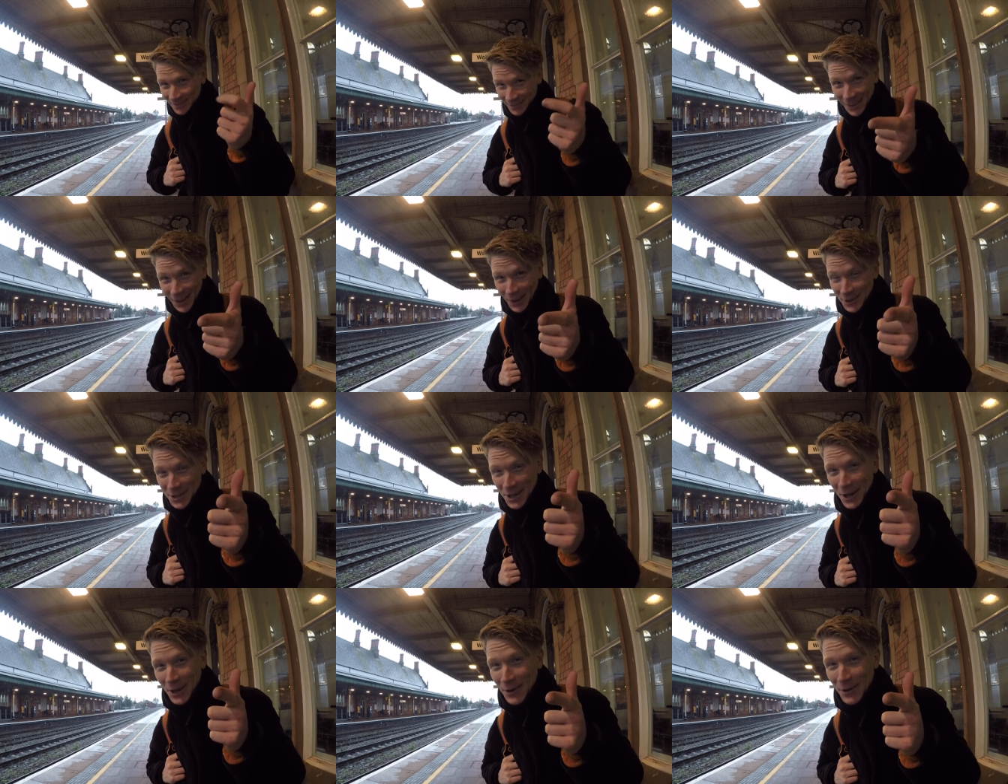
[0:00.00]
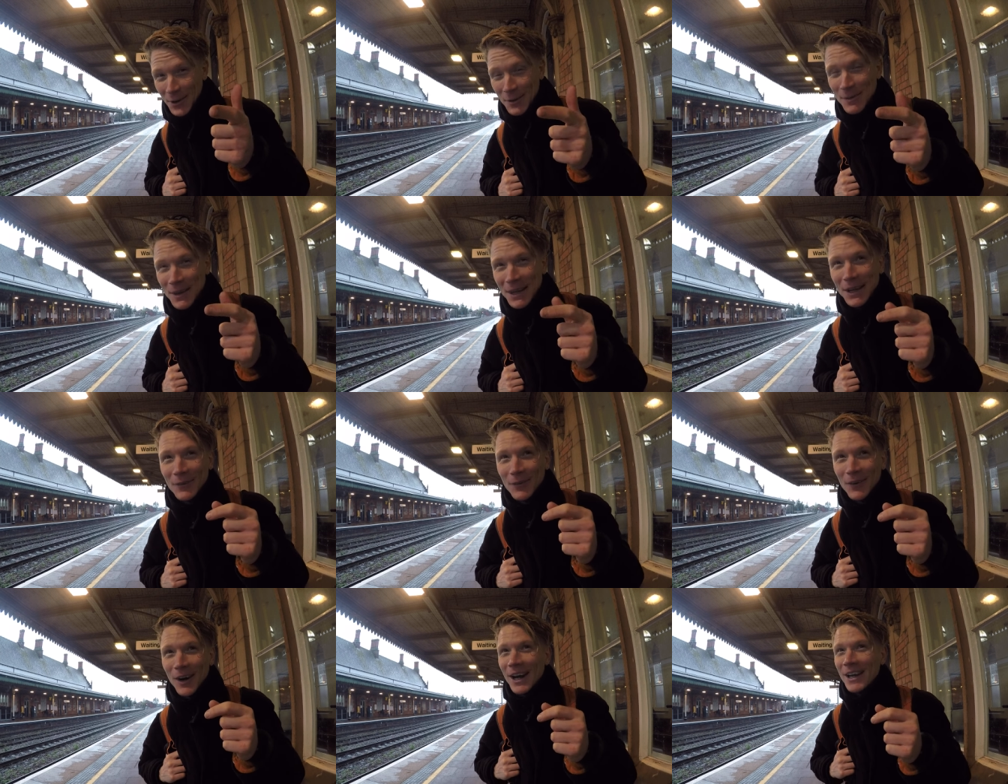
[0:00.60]
I'll tell you in a minute
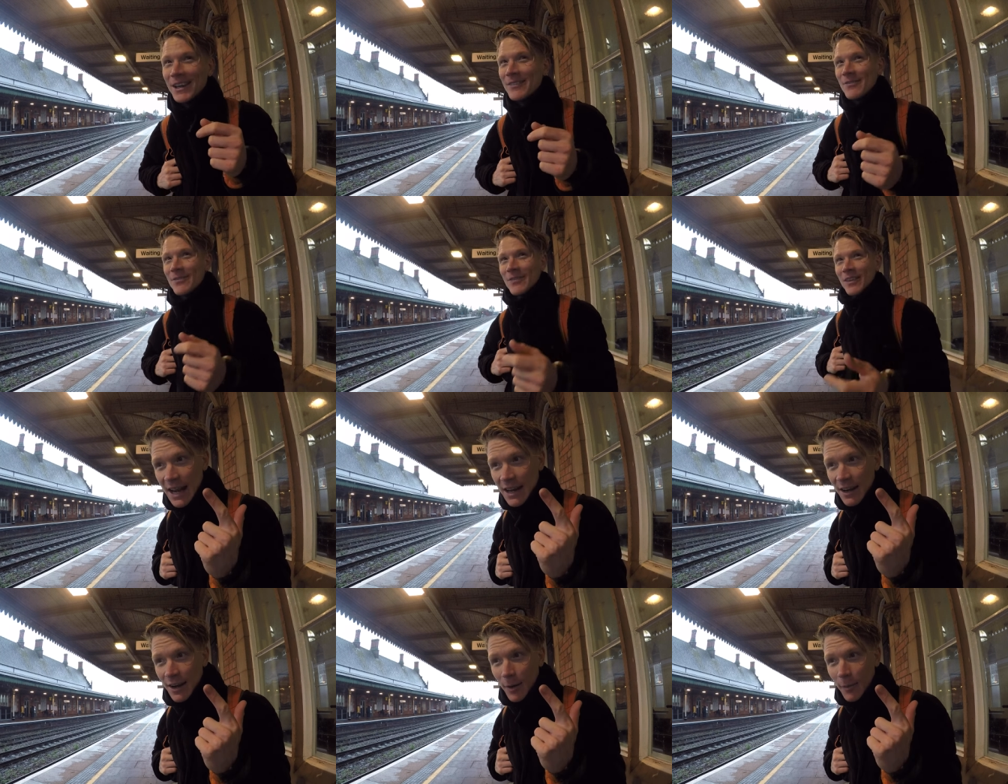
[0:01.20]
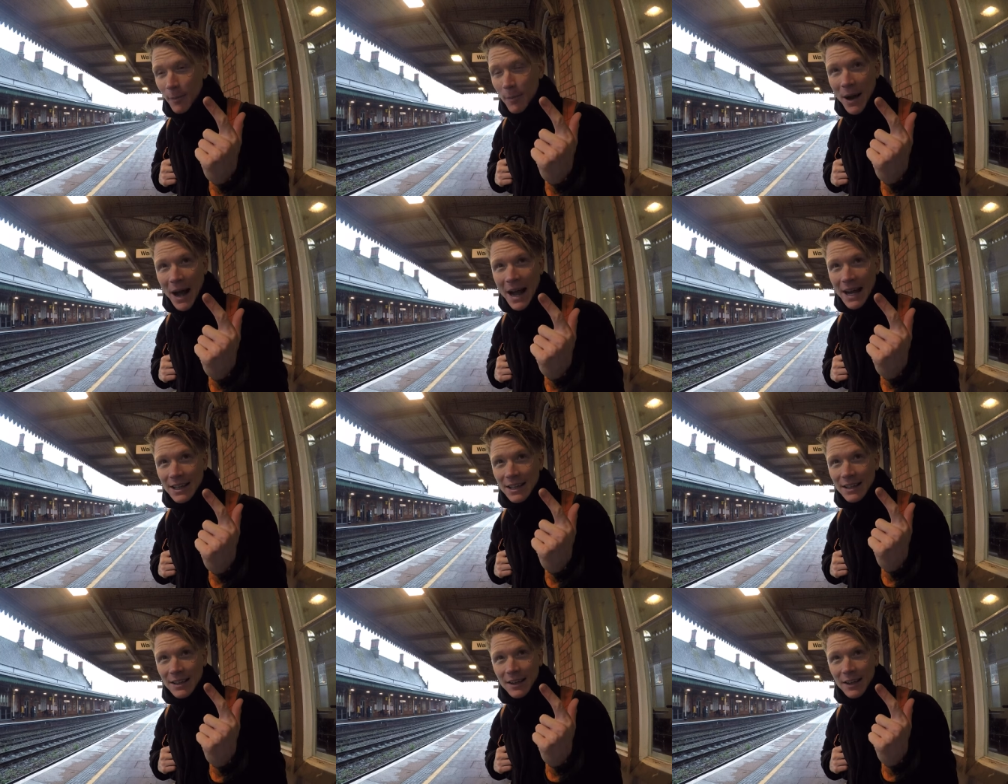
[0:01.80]
why. I didn't end up back
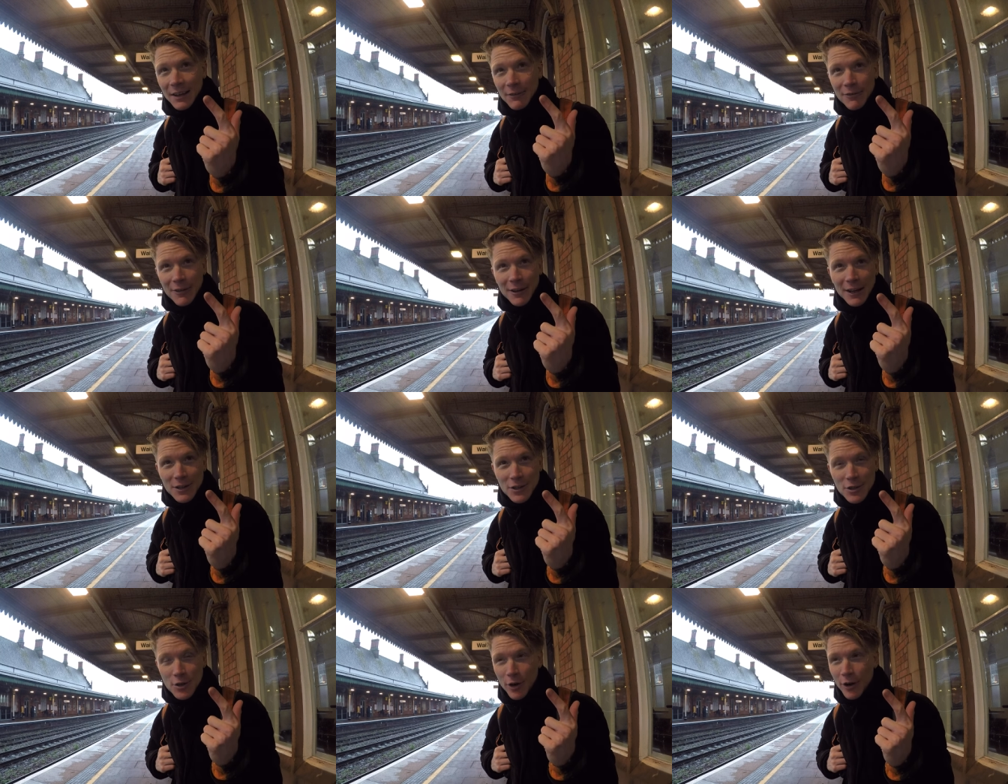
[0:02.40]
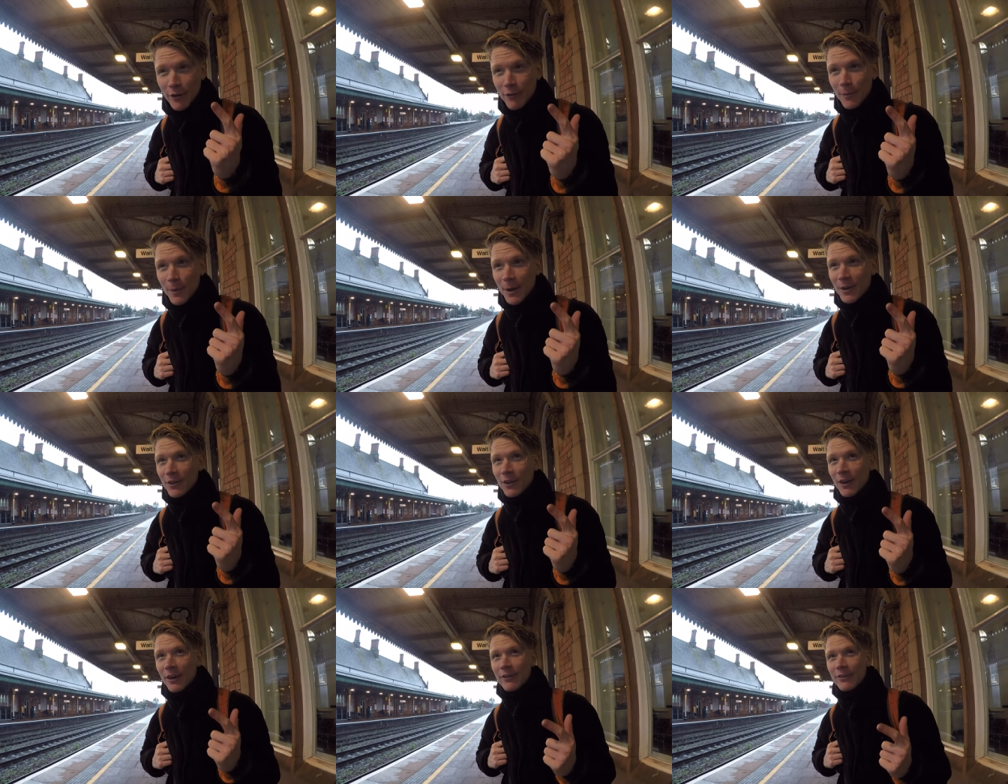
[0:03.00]
feeling sorry for
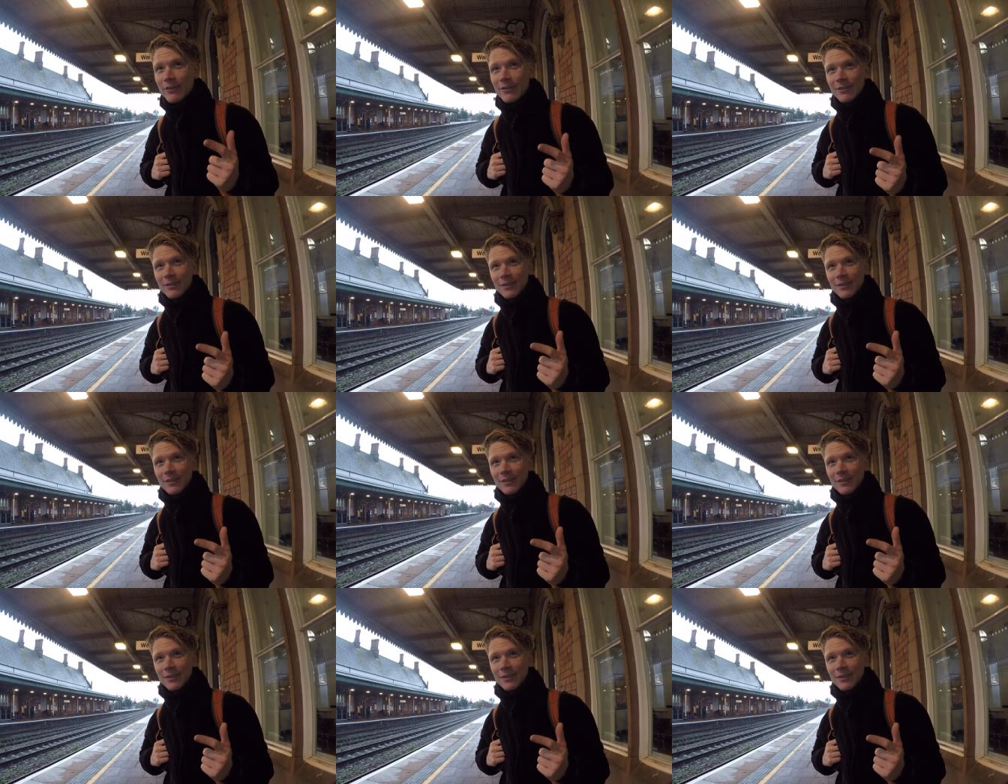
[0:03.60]
myself.